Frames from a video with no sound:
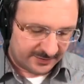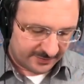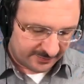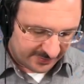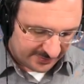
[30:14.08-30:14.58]

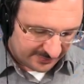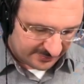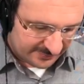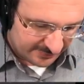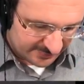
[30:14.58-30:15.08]
Right?
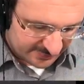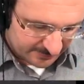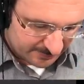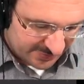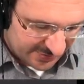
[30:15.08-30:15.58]
So this
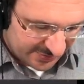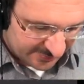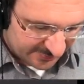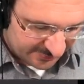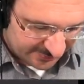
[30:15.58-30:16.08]
B
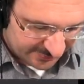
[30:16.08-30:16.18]
here